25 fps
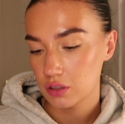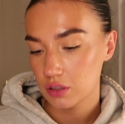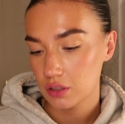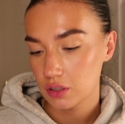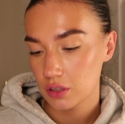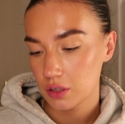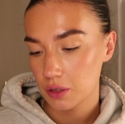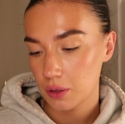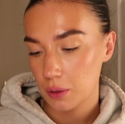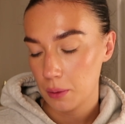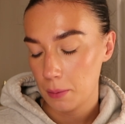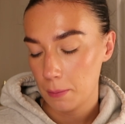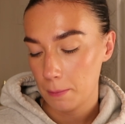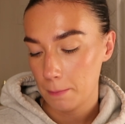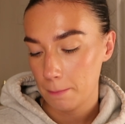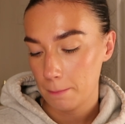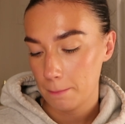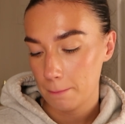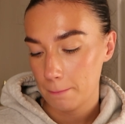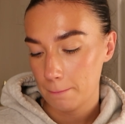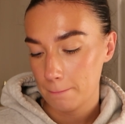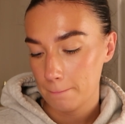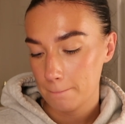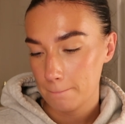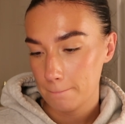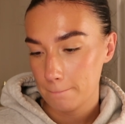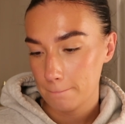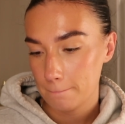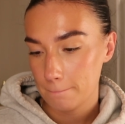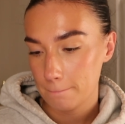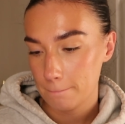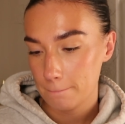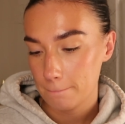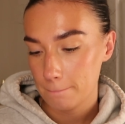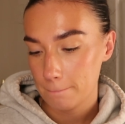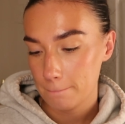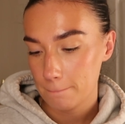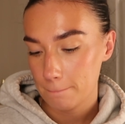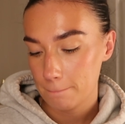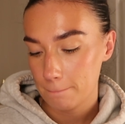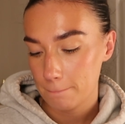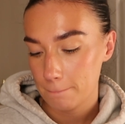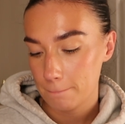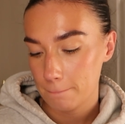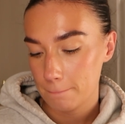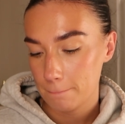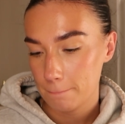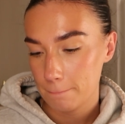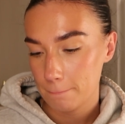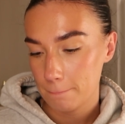
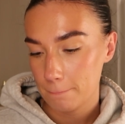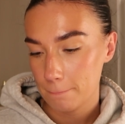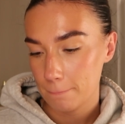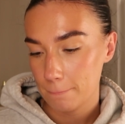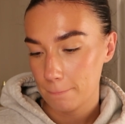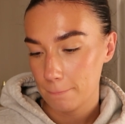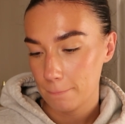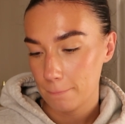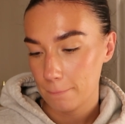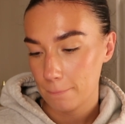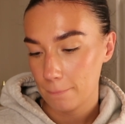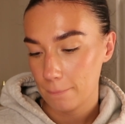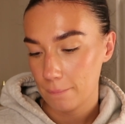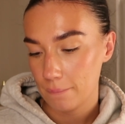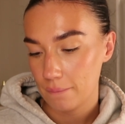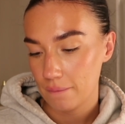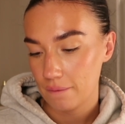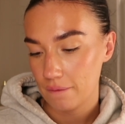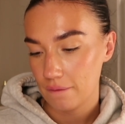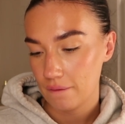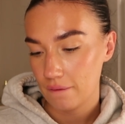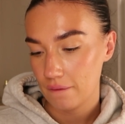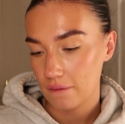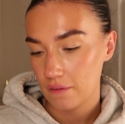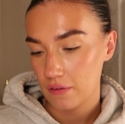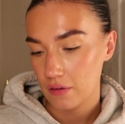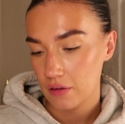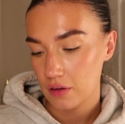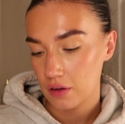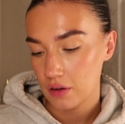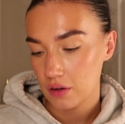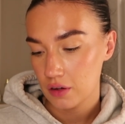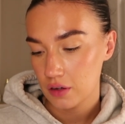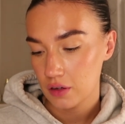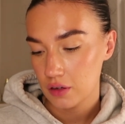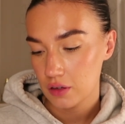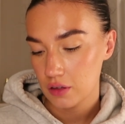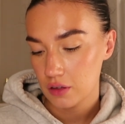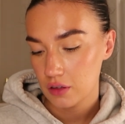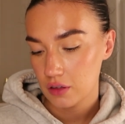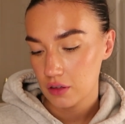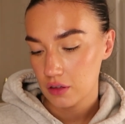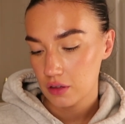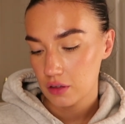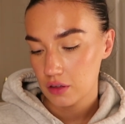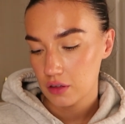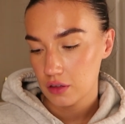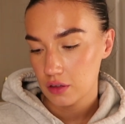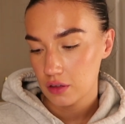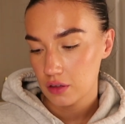
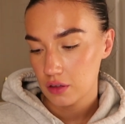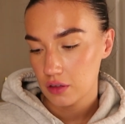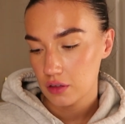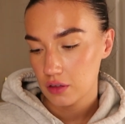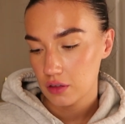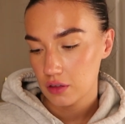[no speech]